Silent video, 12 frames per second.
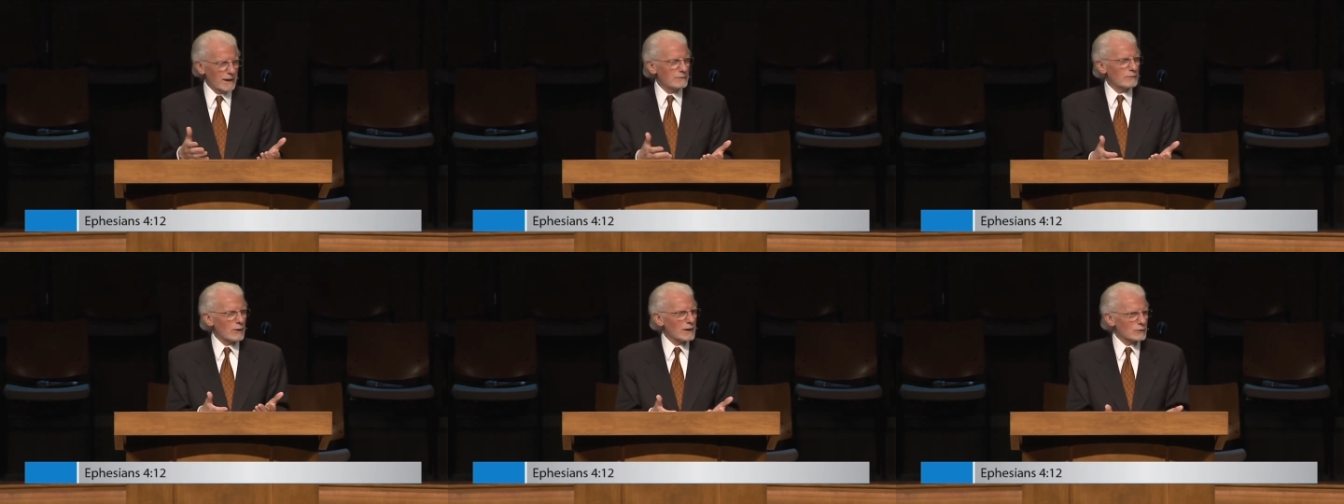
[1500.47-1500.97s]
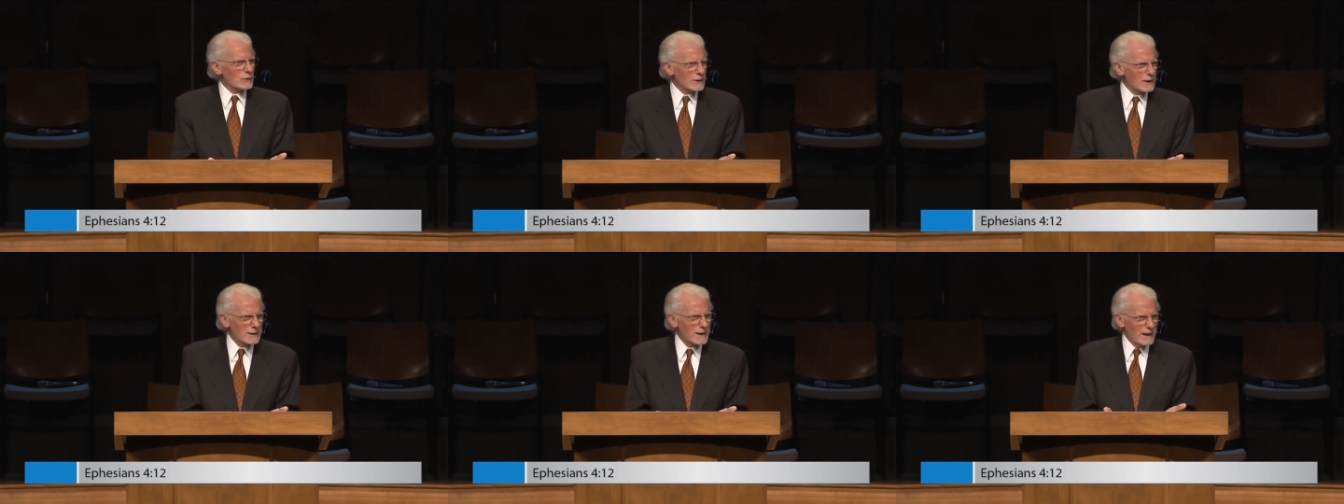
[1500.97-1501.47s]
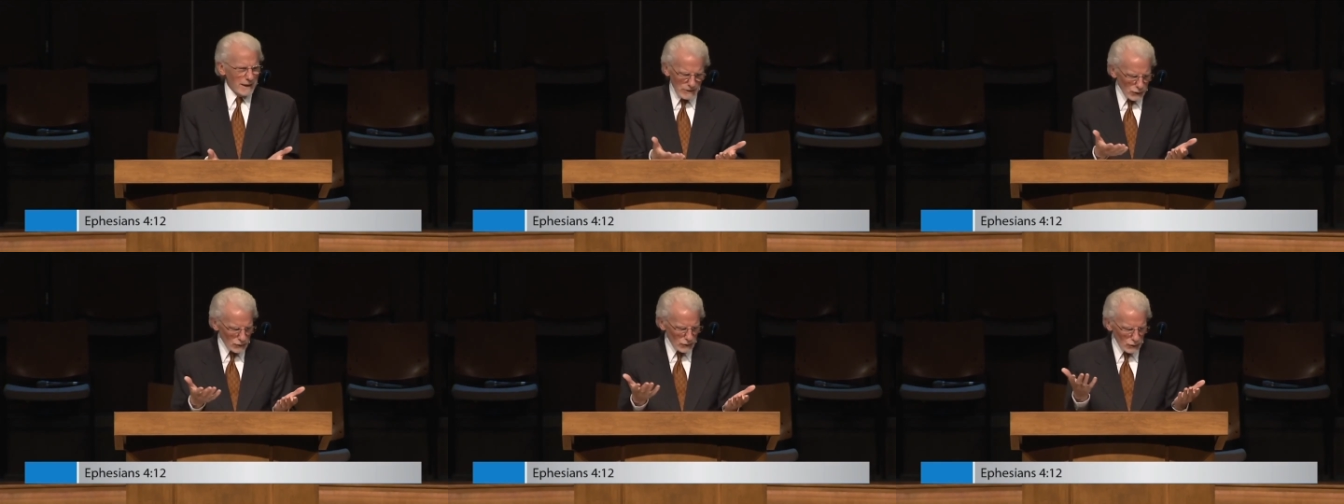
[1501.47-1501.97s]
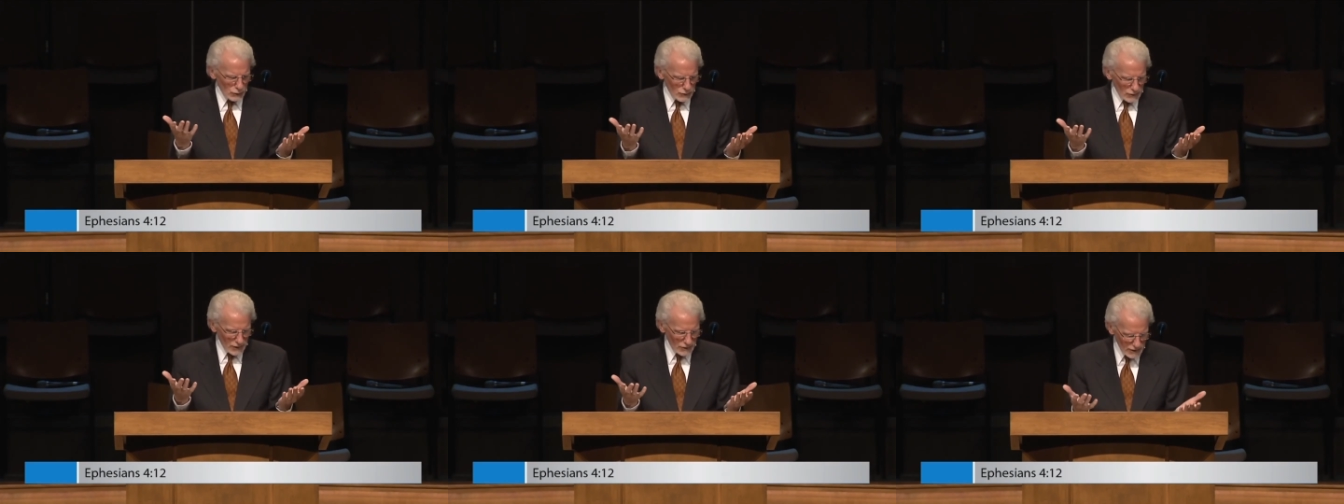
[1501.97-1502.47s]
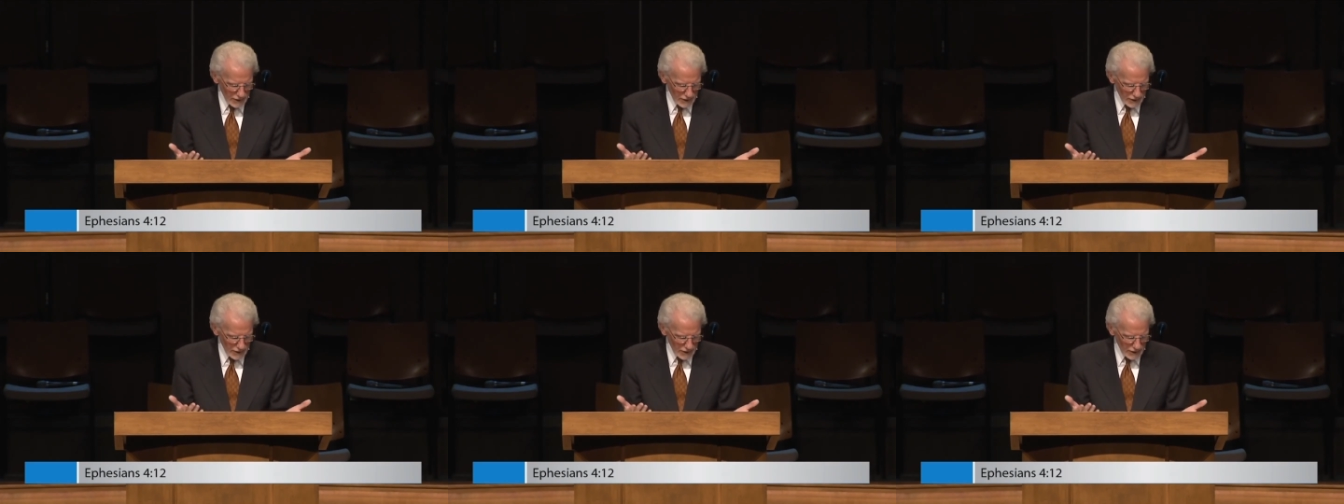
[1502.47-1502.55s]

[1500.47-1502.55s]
done for us. Look at it. Just uses a